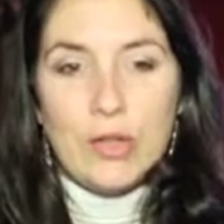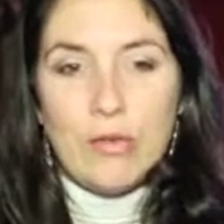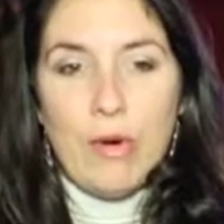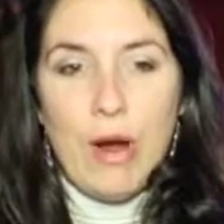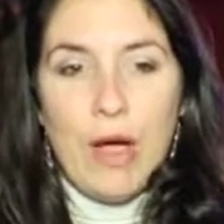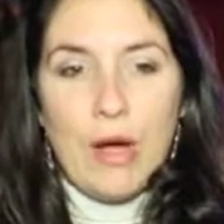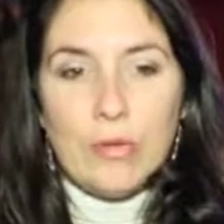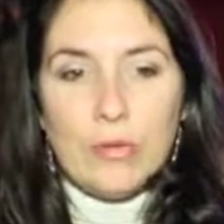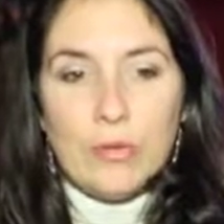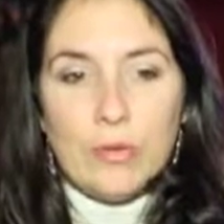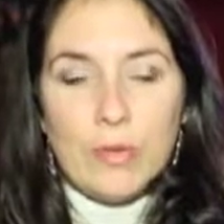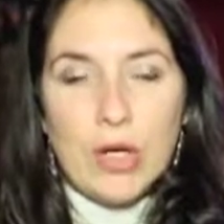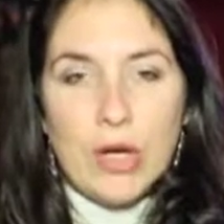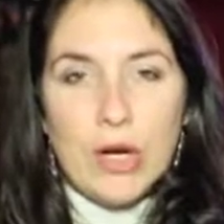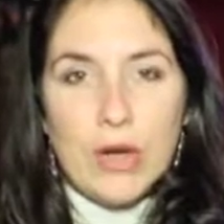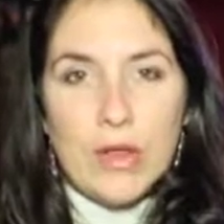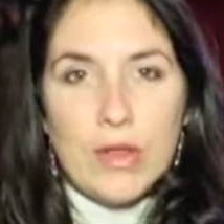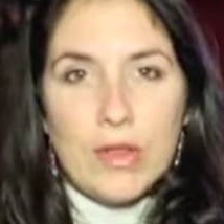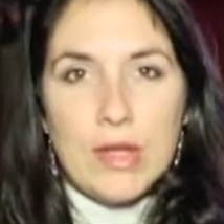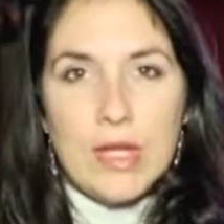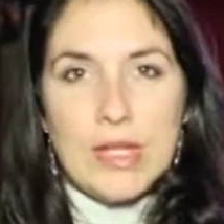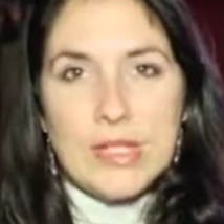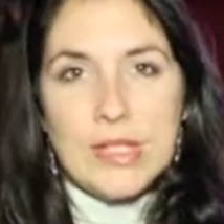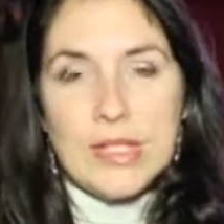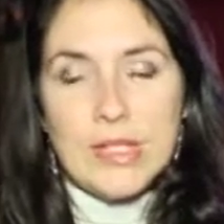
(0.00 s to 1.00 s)
around
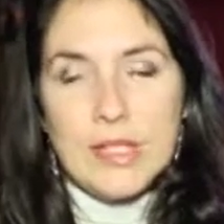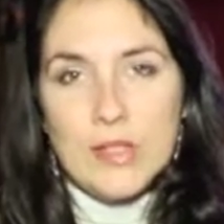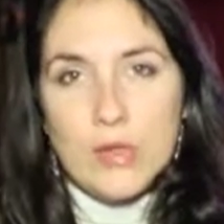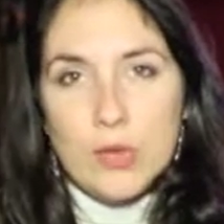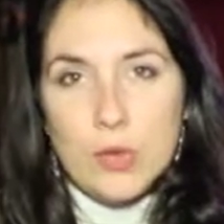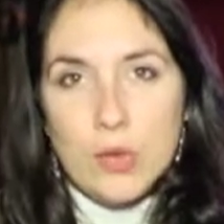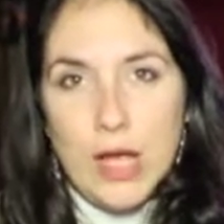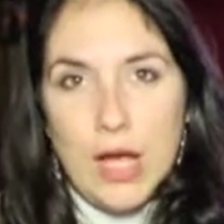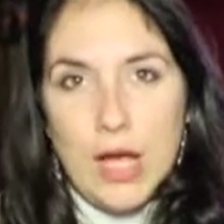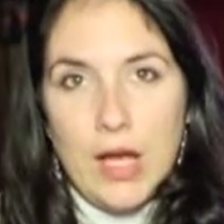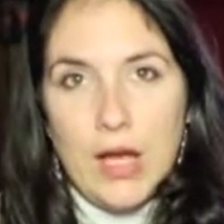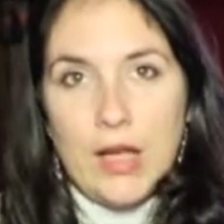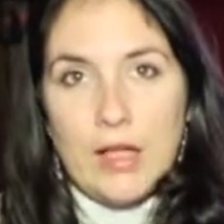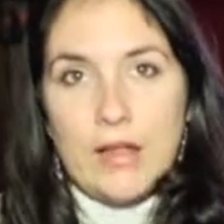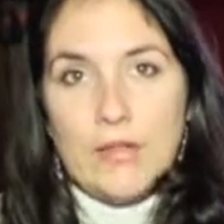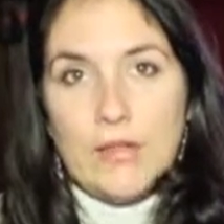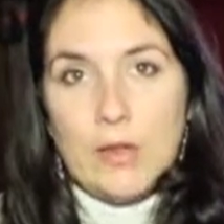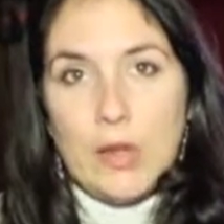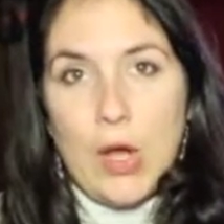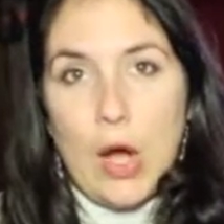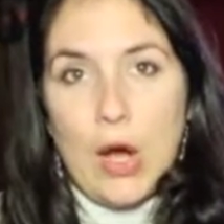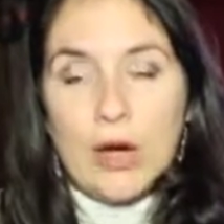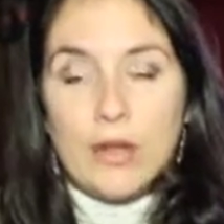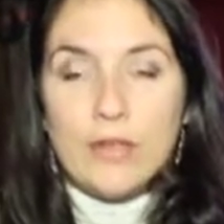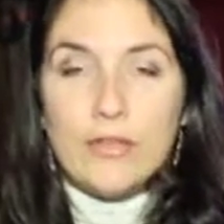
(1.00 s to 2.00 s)
birth as a doula or a
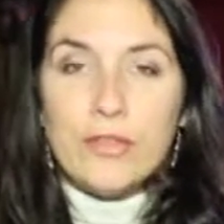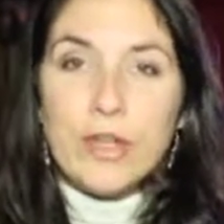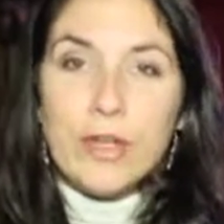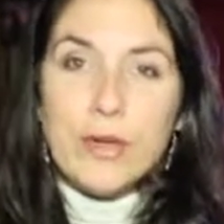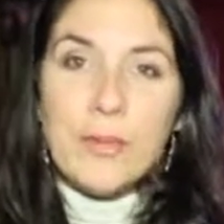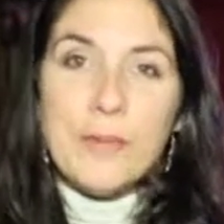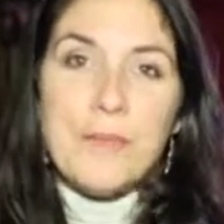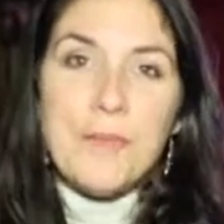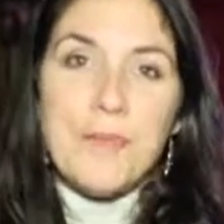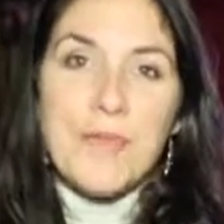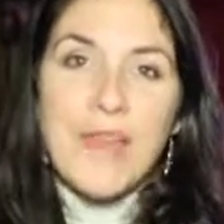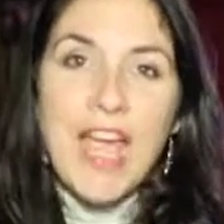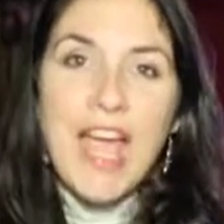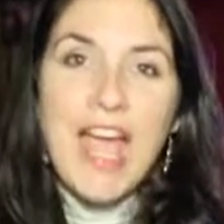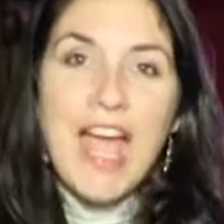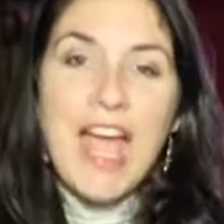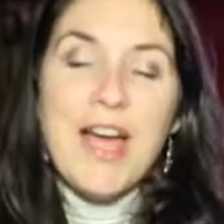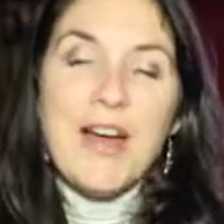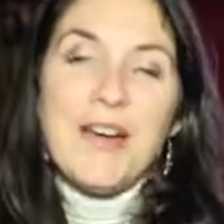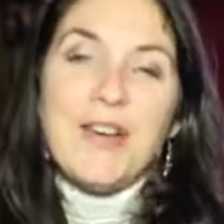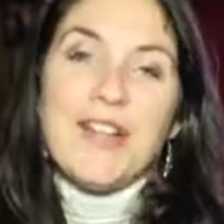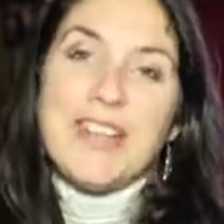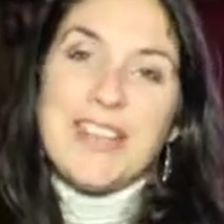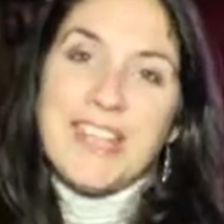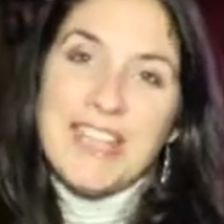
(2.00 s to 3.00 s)

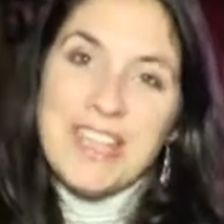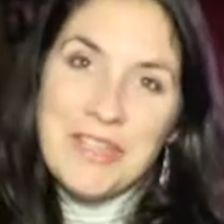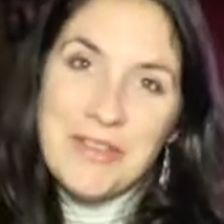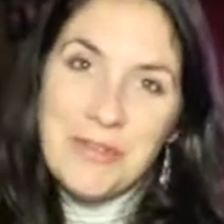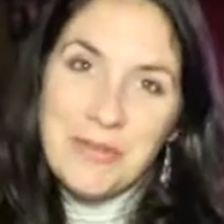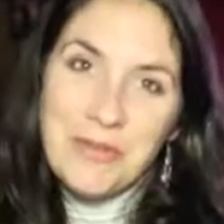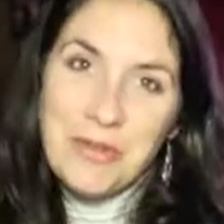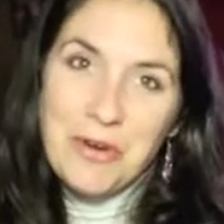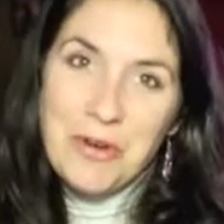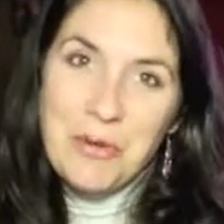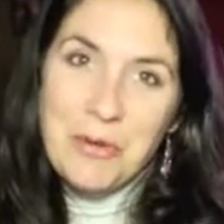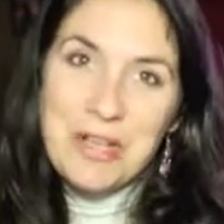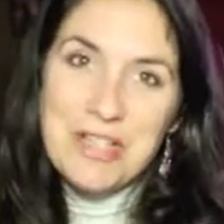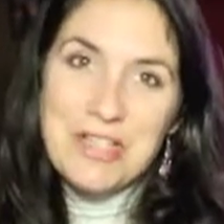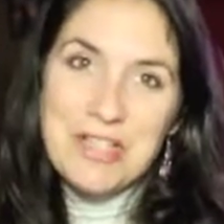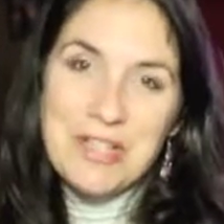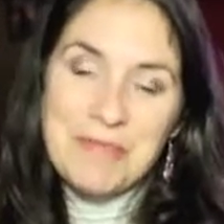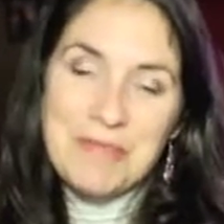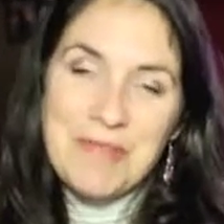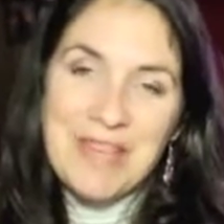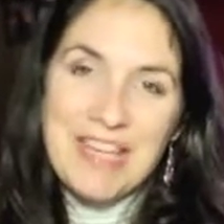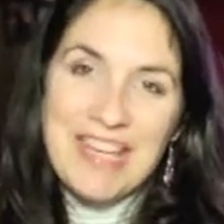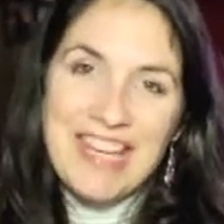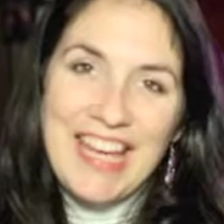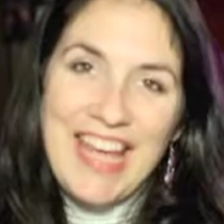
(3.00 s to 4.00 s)
photographer. Well, thank you for watching
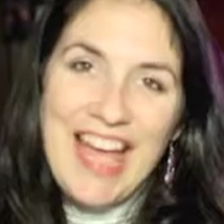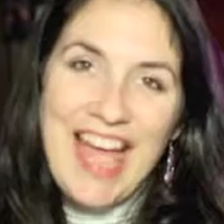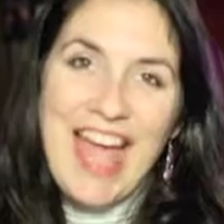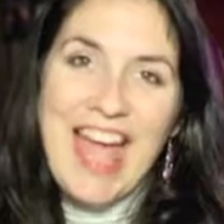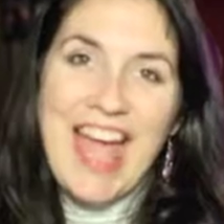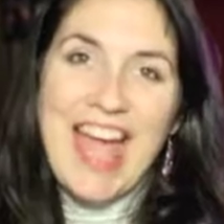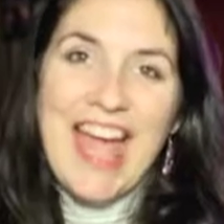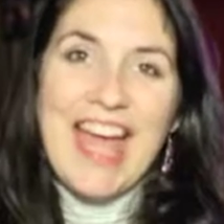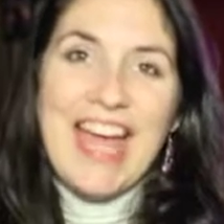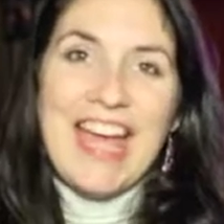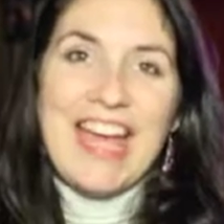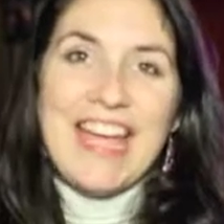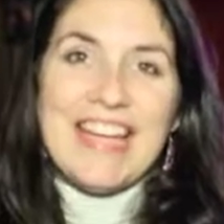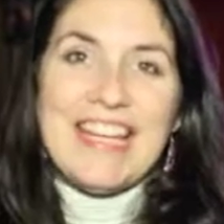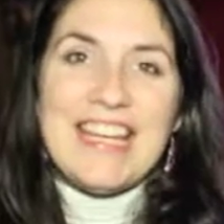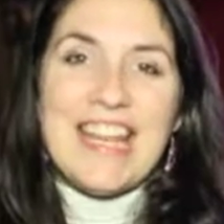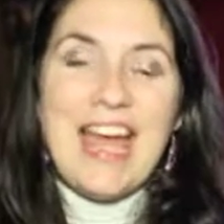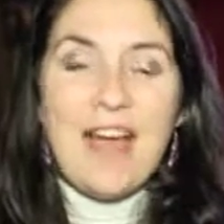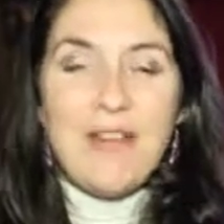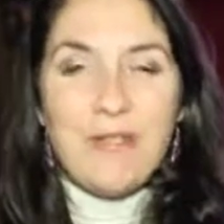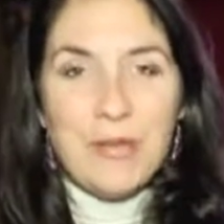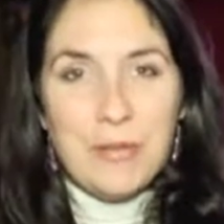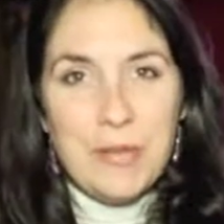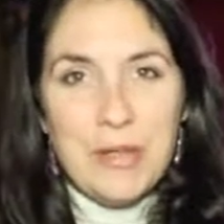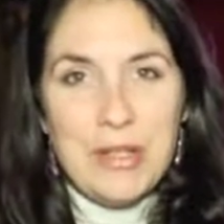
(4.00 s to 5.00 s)
me, and
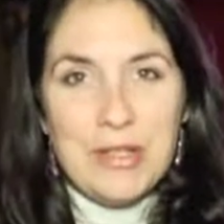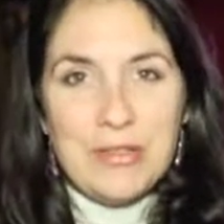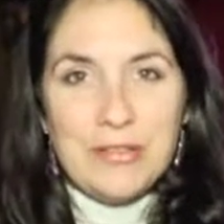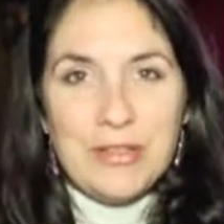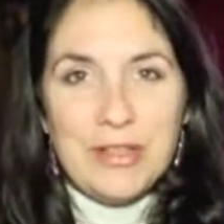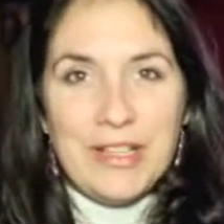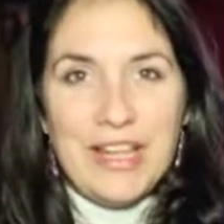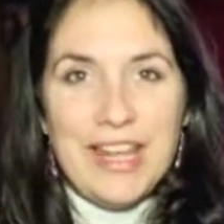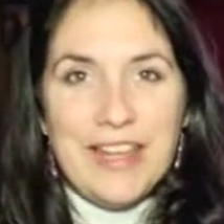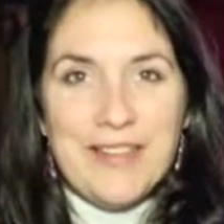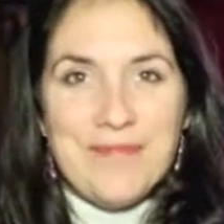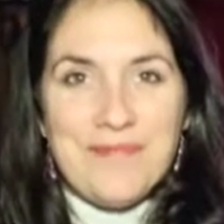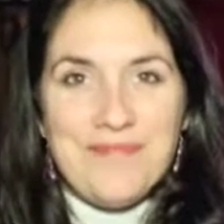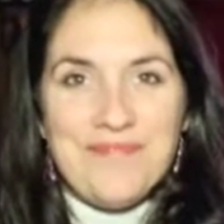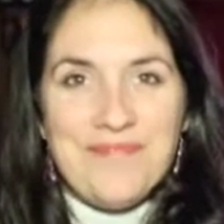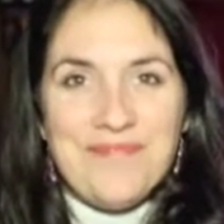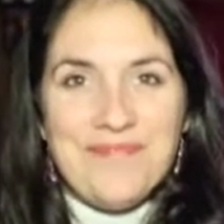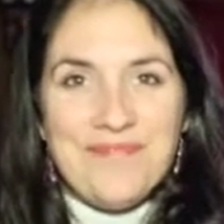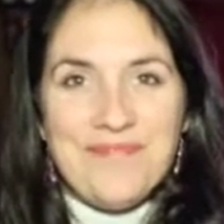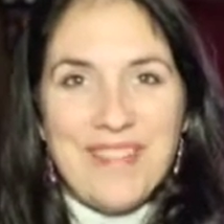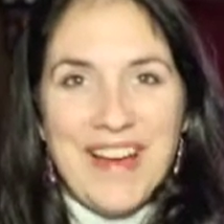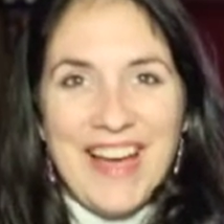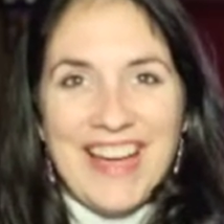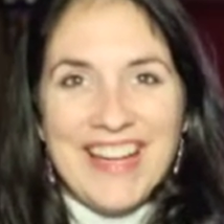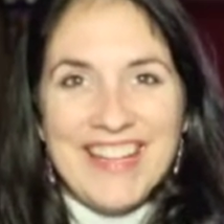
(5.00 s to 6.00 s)
have a beautiful day.
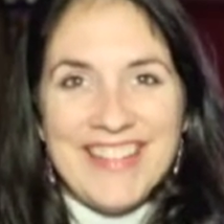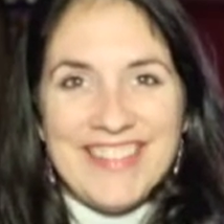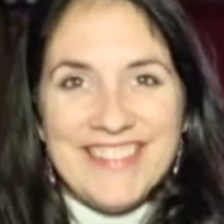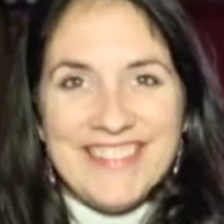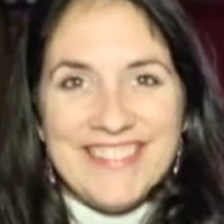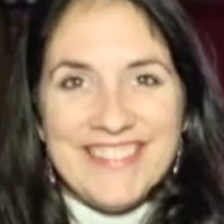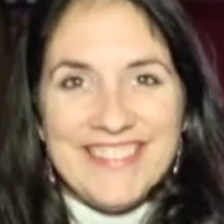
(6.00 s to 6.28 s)
Bye.